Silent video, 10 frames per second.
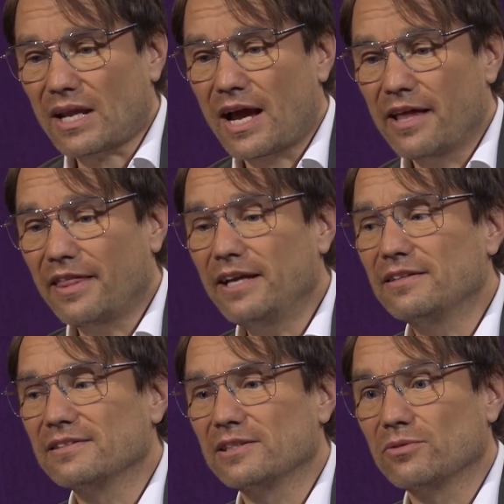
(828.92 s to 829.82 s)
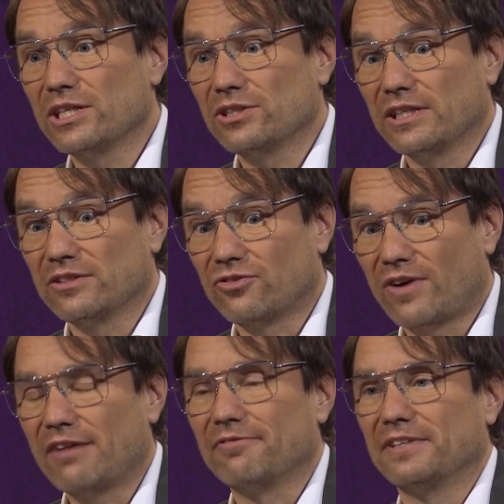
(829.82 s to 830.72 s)
I think the situation in
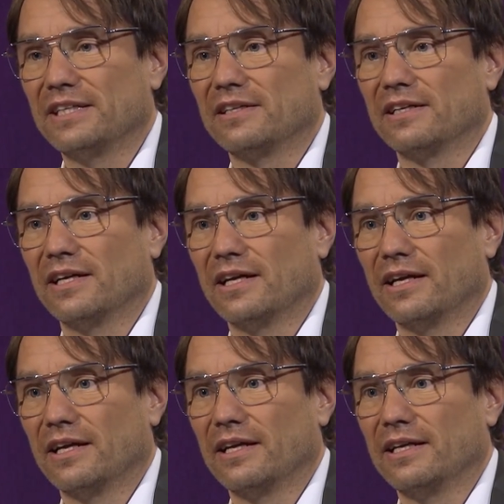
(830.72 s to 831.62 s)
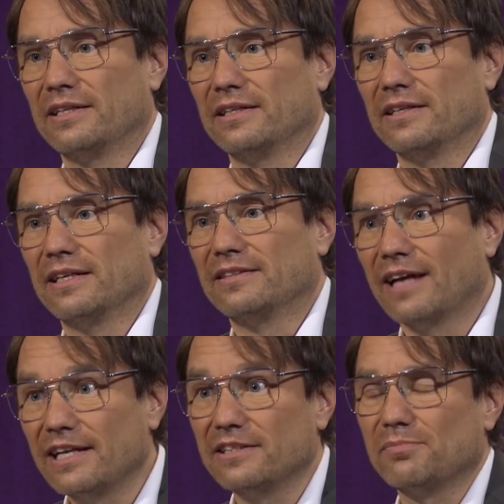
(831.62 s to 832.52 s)
traffic in
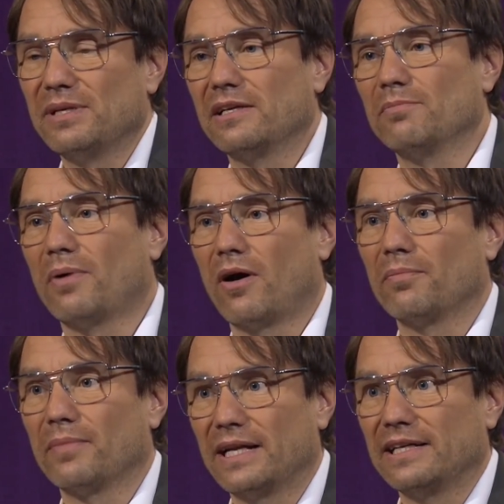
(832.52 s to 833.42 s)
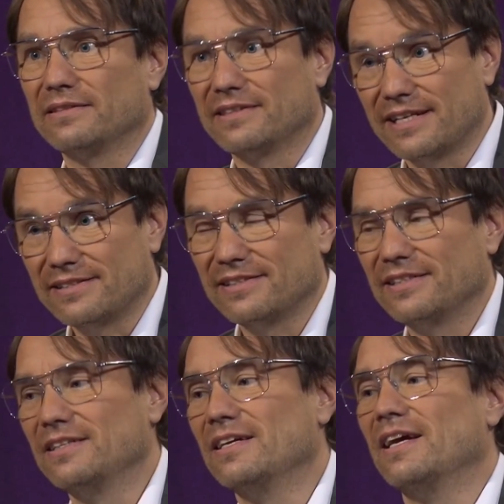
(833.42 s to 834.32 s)
Italian-speaking part, mainly in
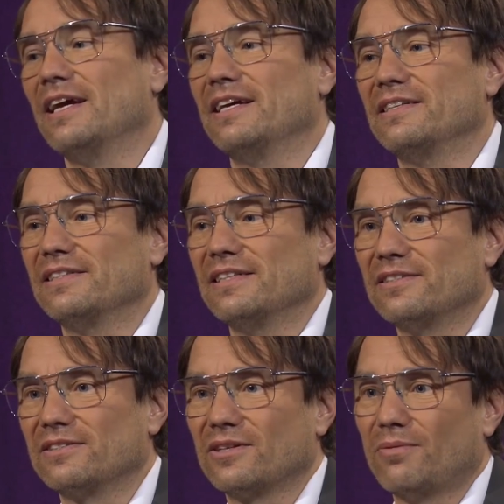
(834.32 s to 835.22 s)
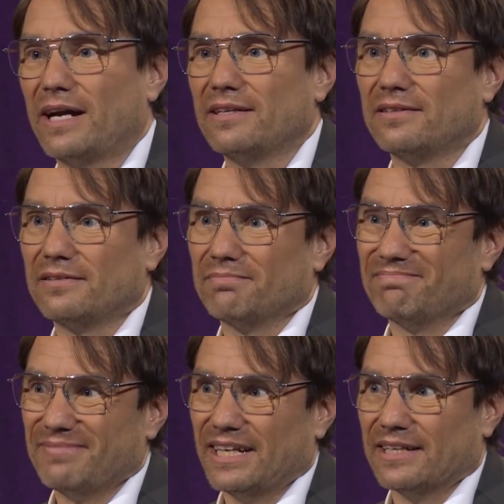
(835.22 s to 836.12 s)
Tessin, is quite
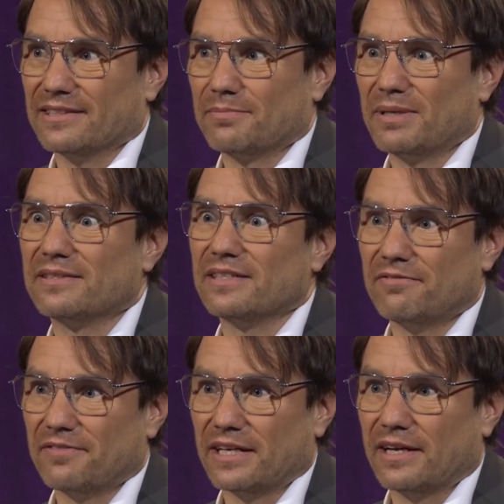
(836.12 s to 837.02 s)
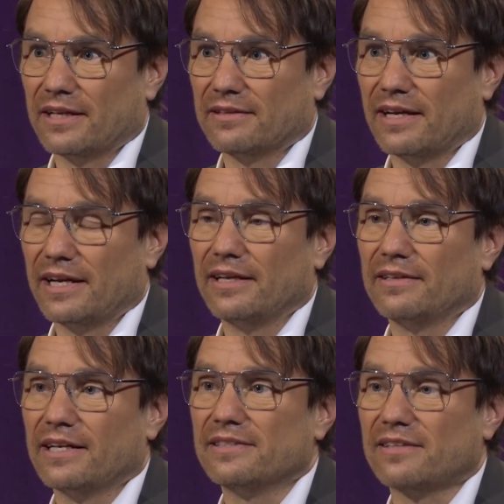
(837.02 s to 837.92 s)
specific, and
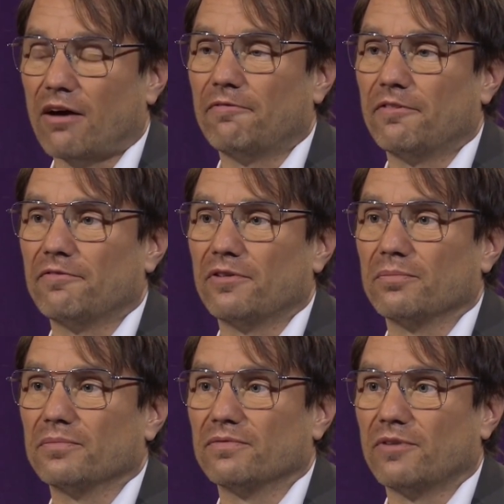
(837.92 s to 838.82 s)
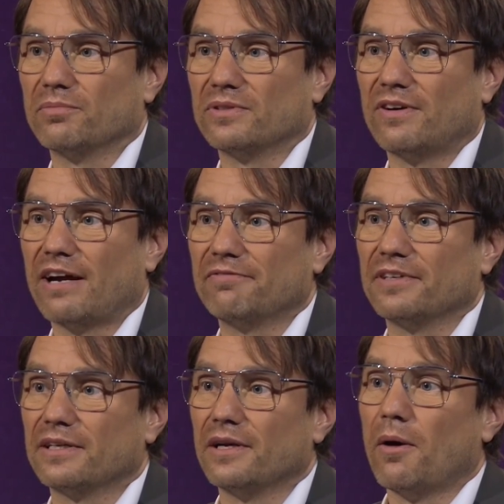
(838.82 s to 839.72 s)
they suffer from
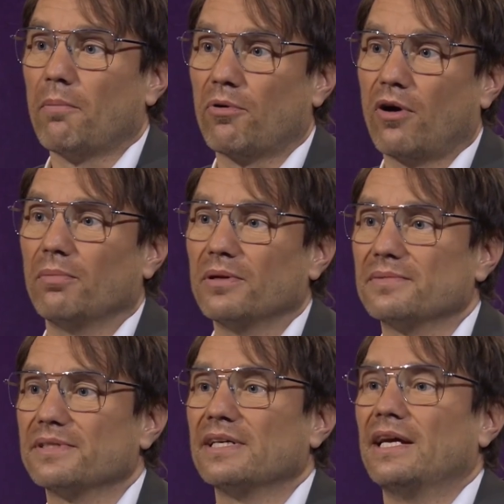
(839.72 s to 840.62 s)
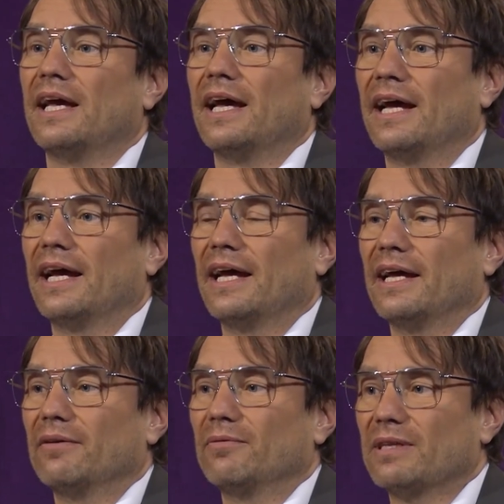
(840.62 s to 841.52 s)
traffic problems
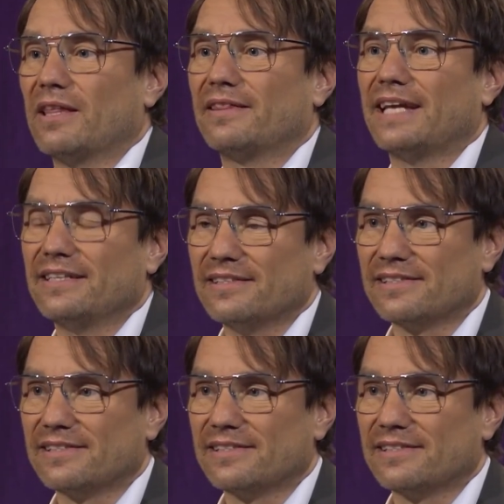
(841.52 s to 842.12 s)
with a dense